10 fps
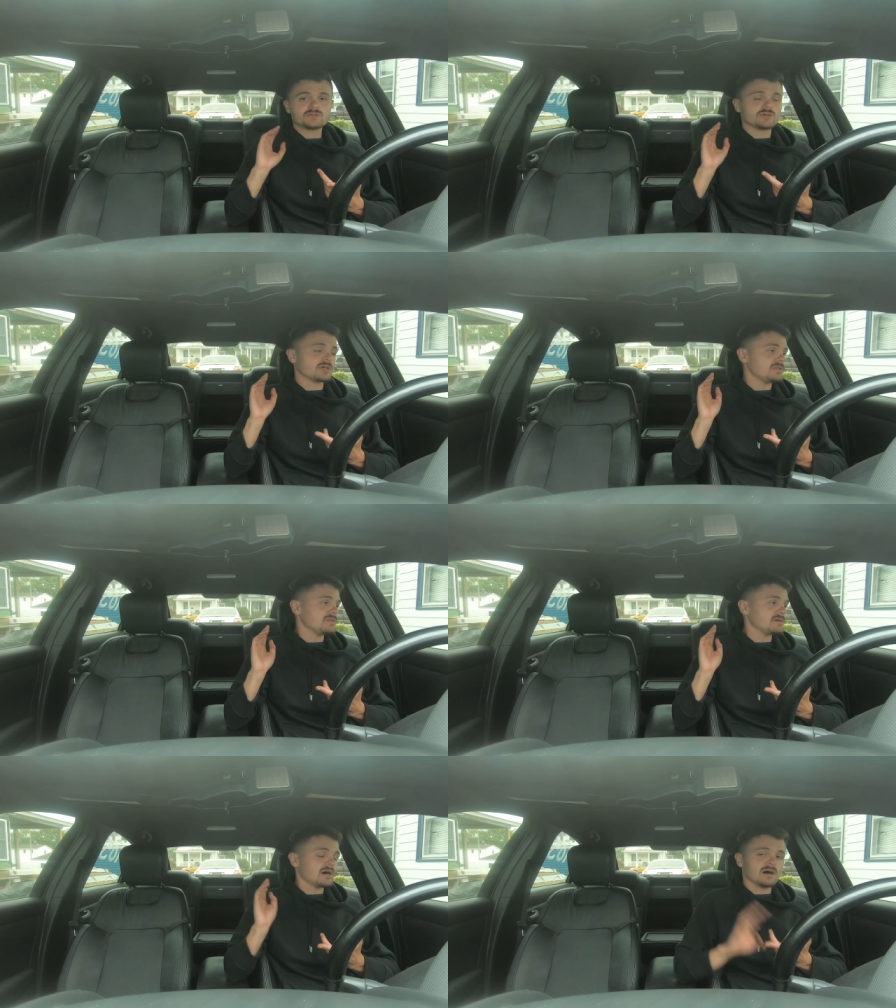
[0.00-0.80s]
You
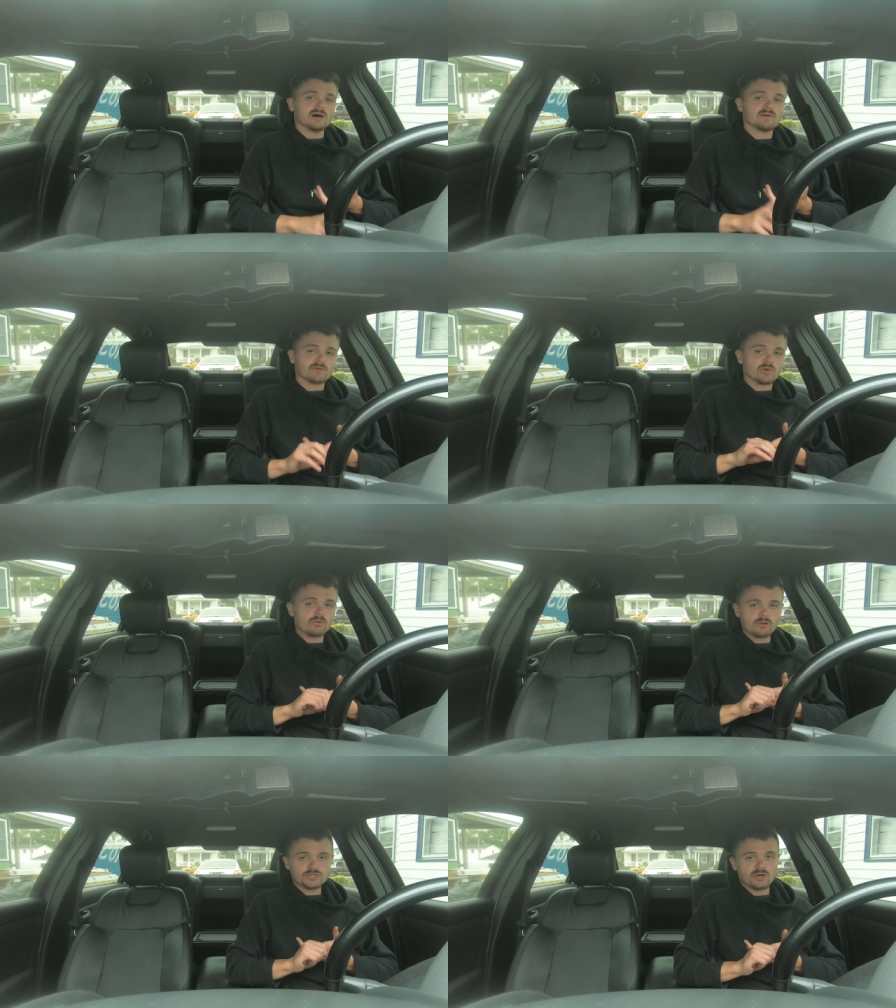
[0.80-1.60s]
can go
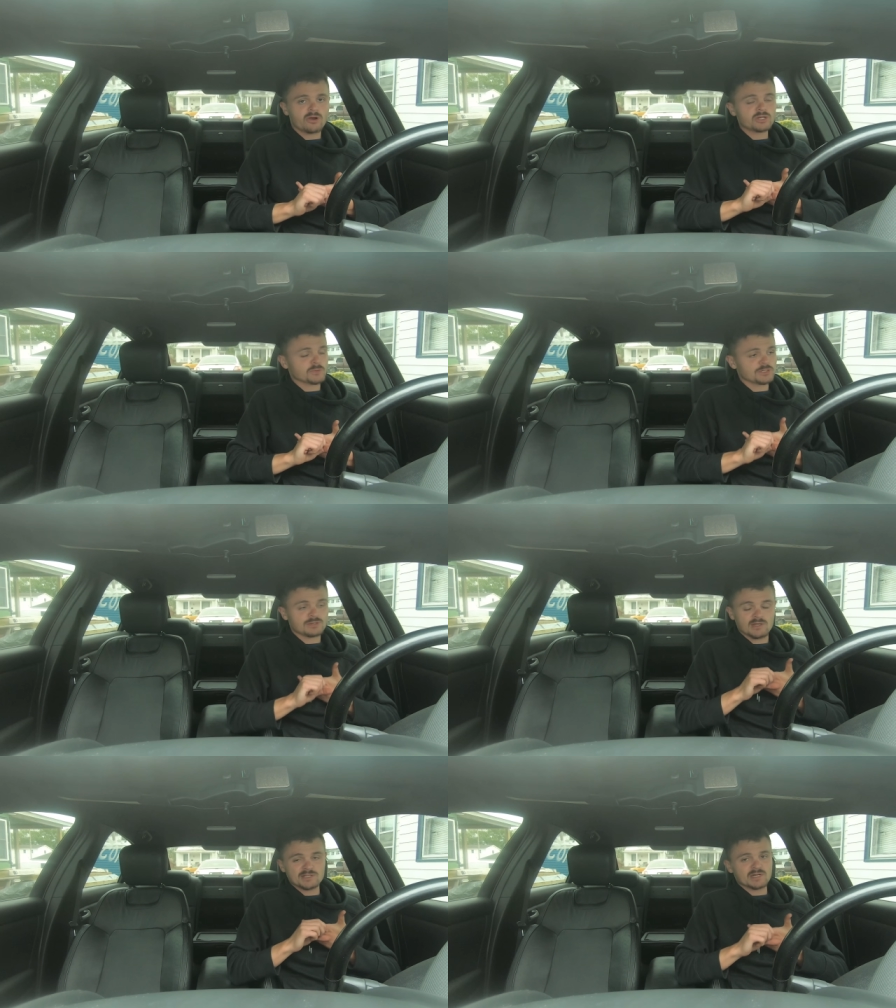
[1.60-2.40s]
Pro Charge,
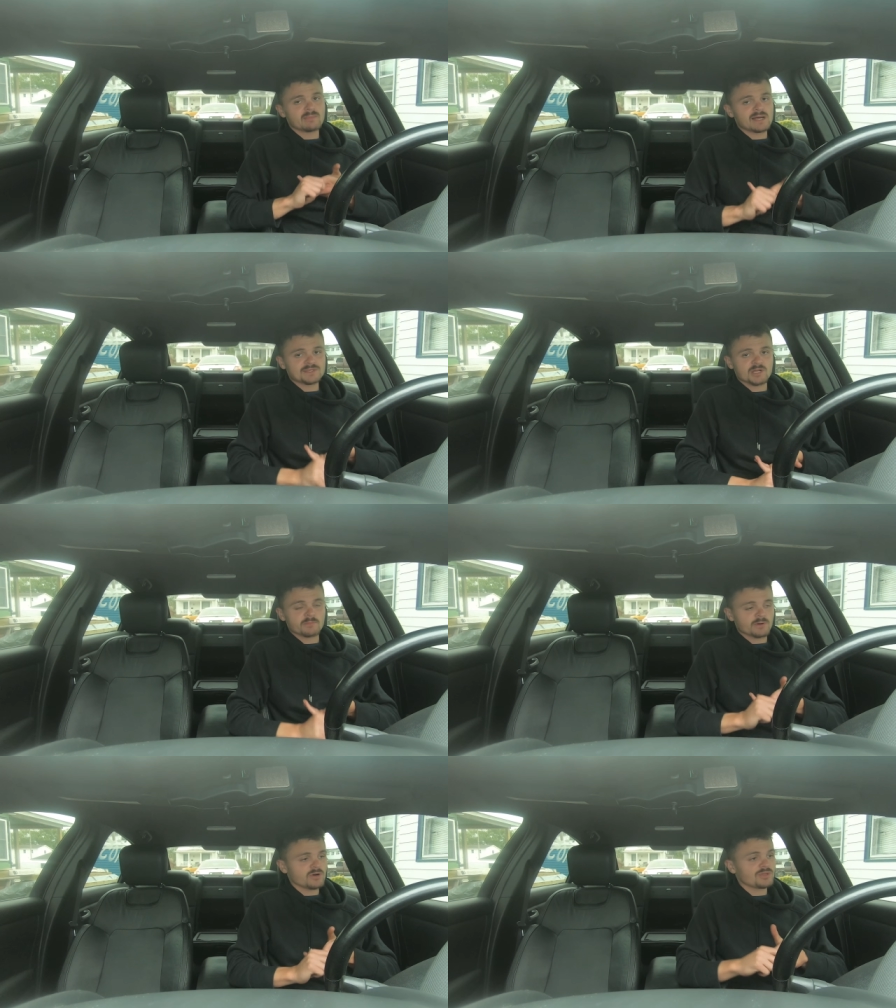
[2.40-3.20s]
which isn't a bad
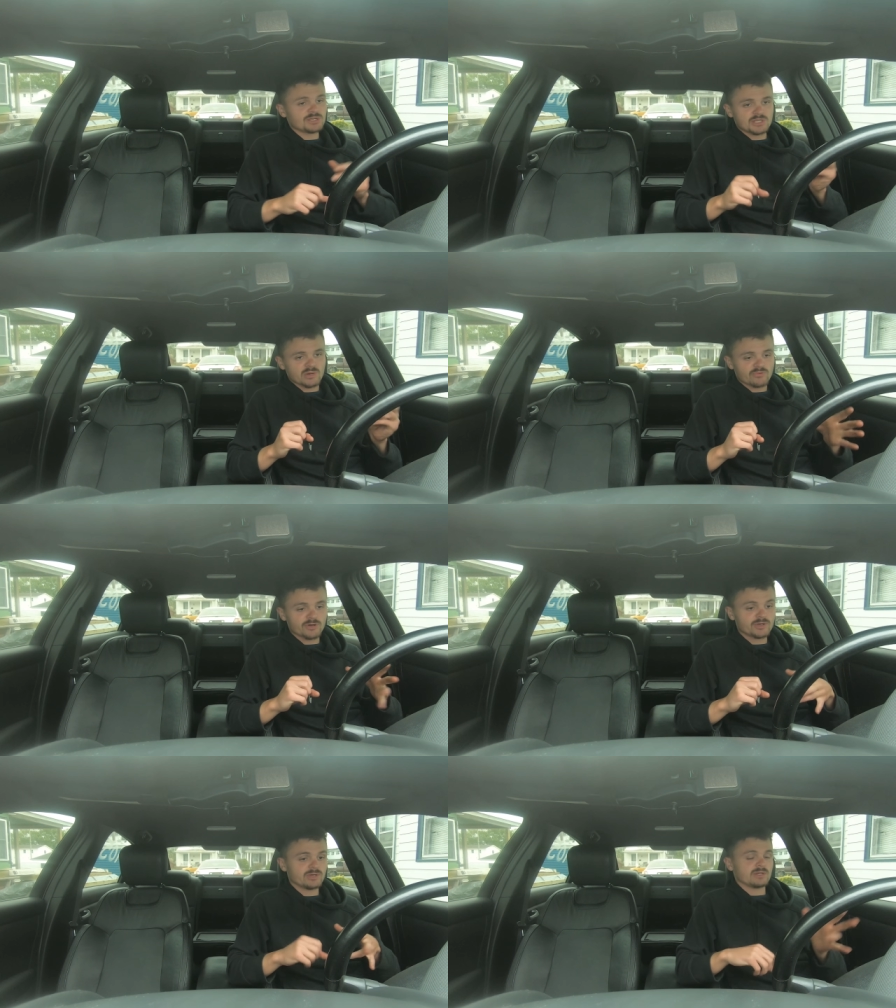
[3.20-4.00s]
setup at all. They sound
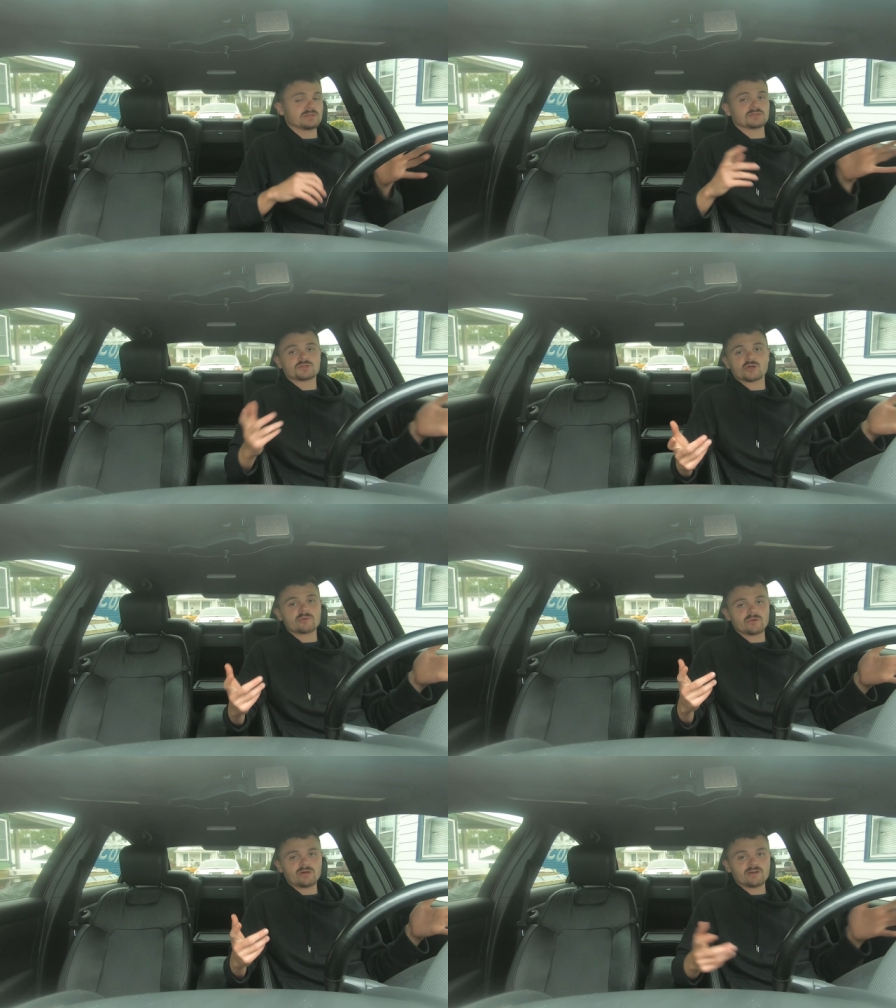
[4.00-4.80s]
pretty good. And the
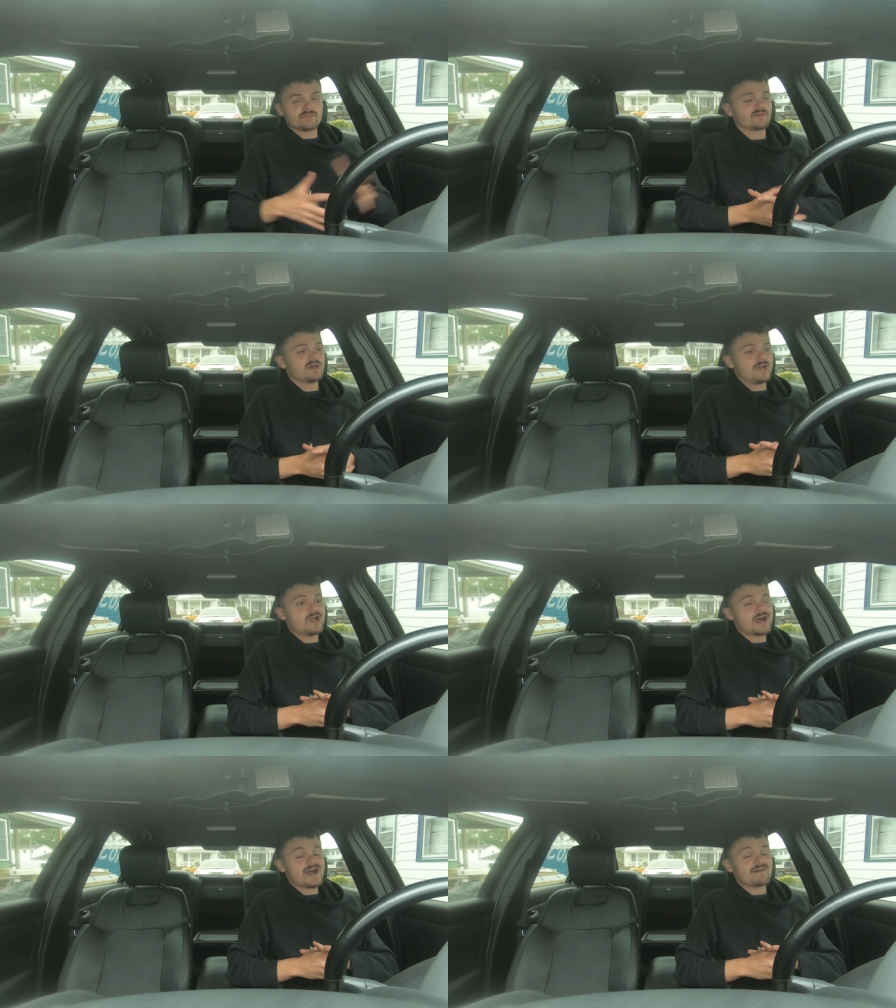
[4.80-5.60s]
turbo life,
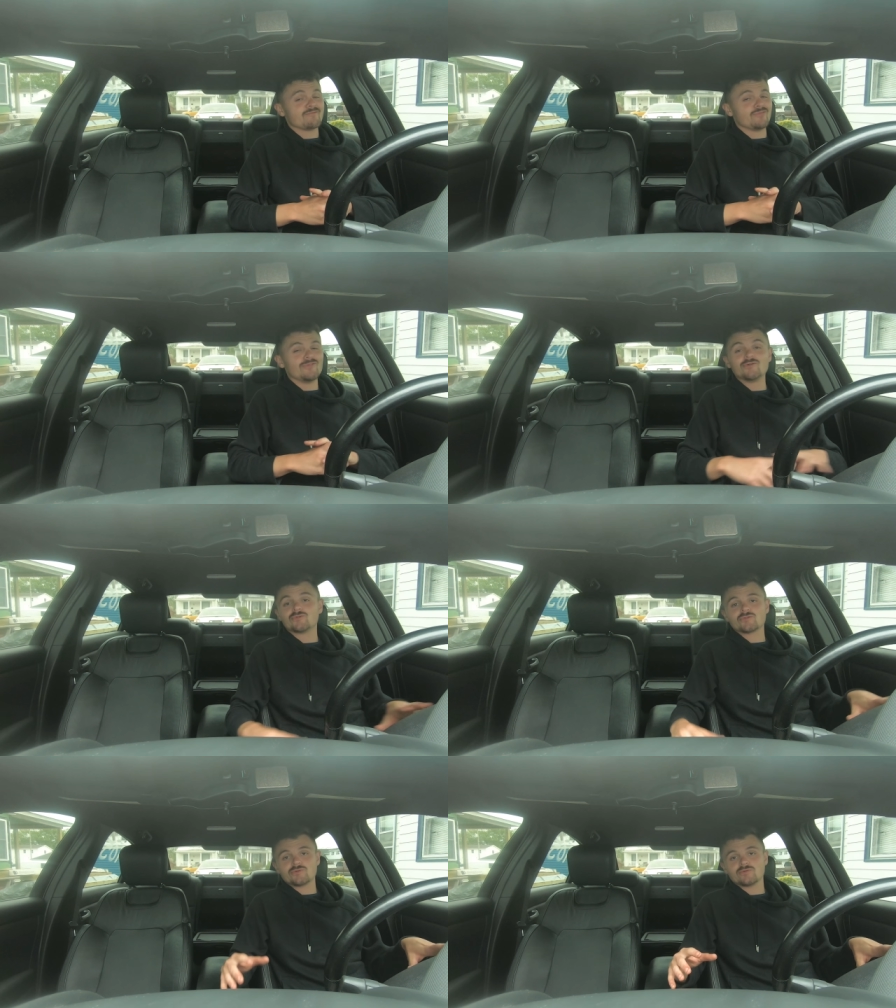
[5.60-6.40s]
I have no
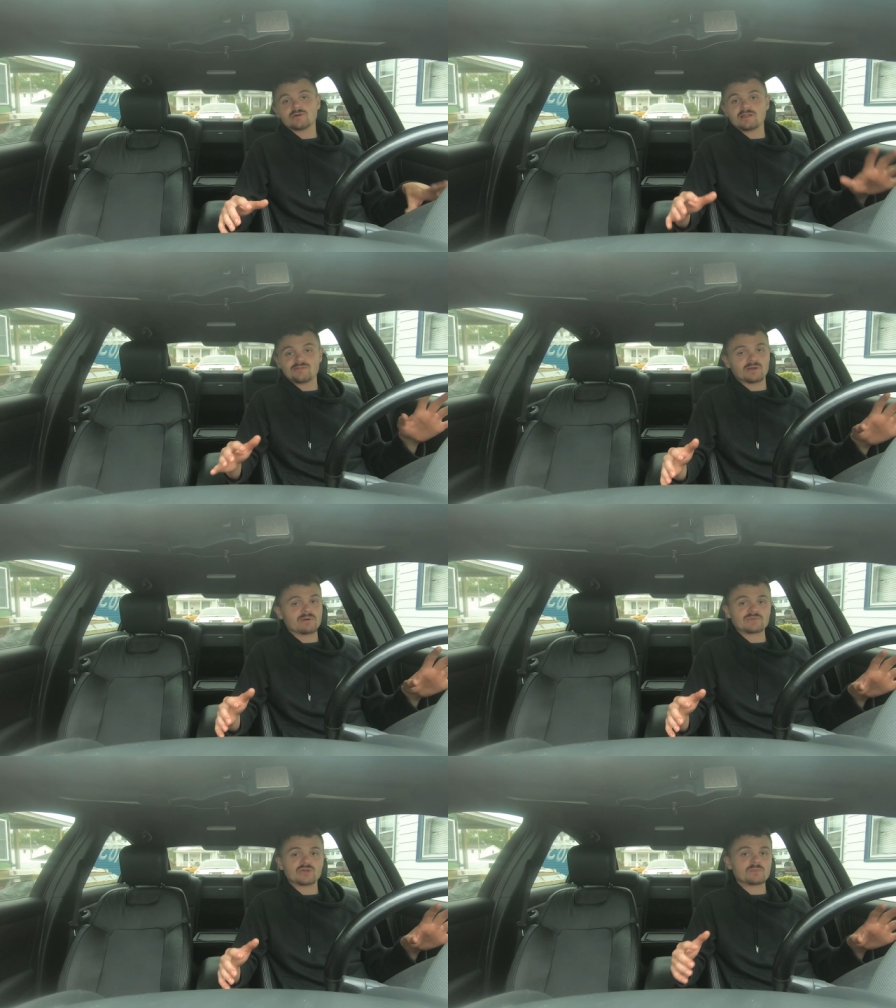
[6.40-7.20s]
clue anything
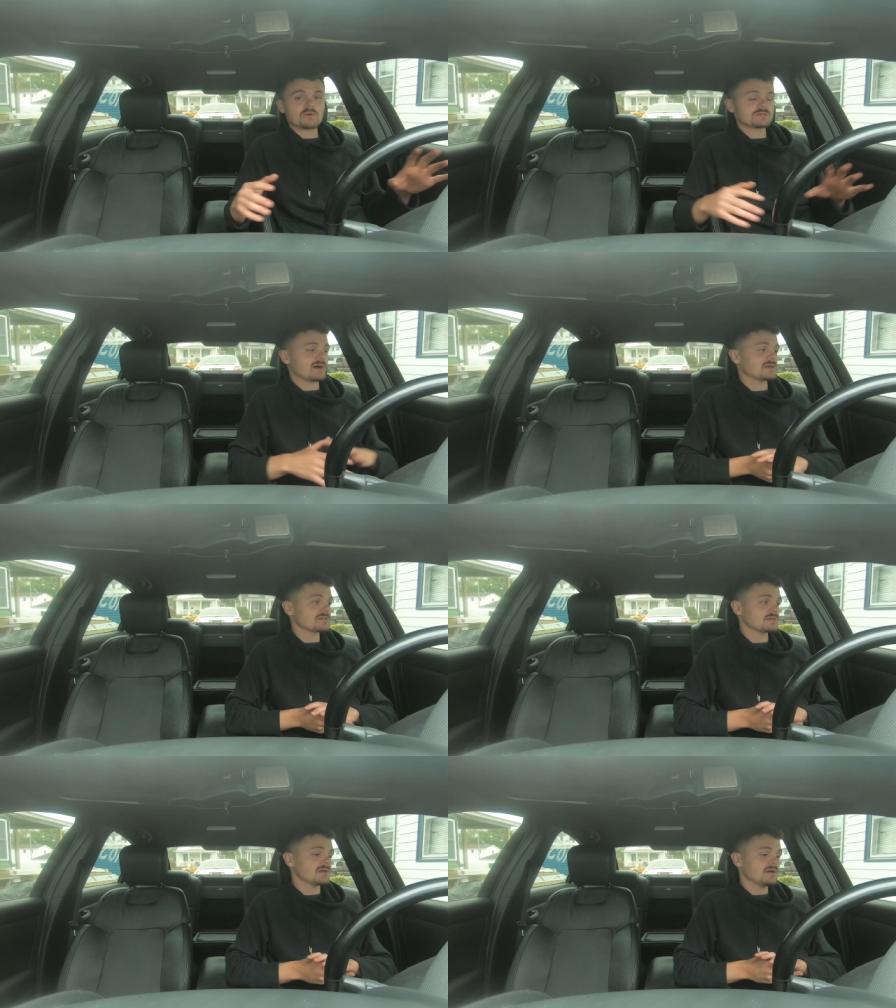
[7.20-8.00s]
about turbos,
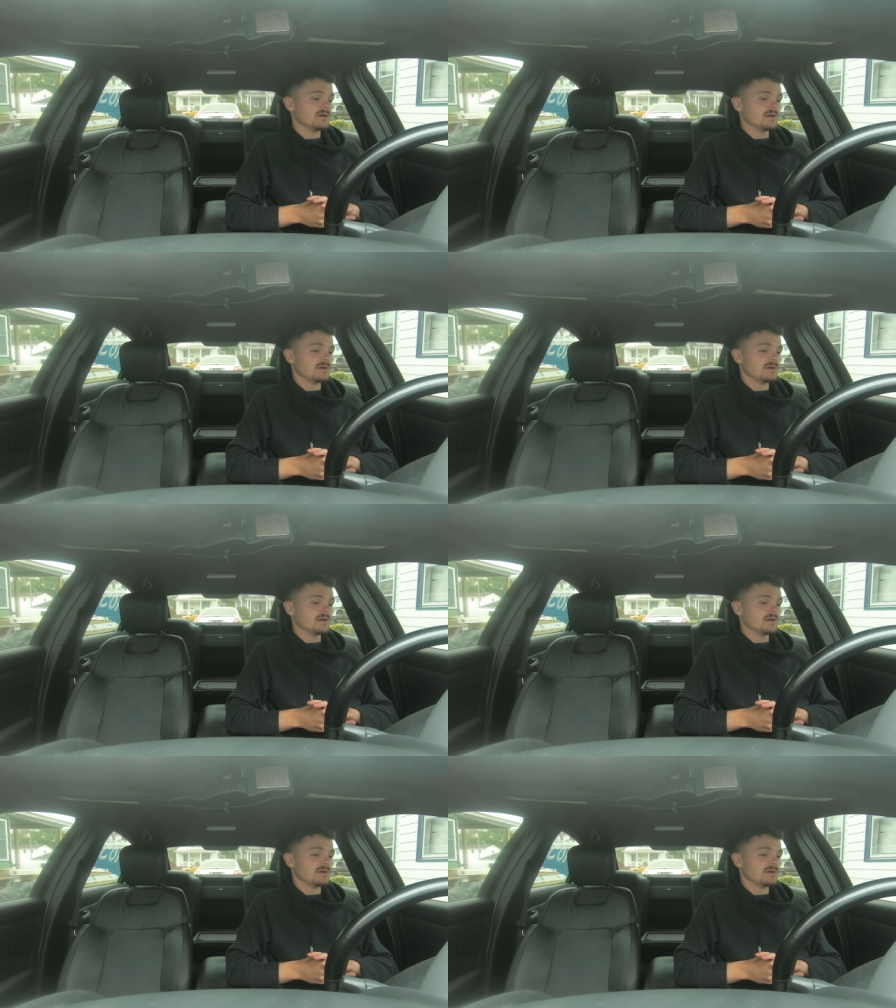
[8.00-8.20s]
honestly.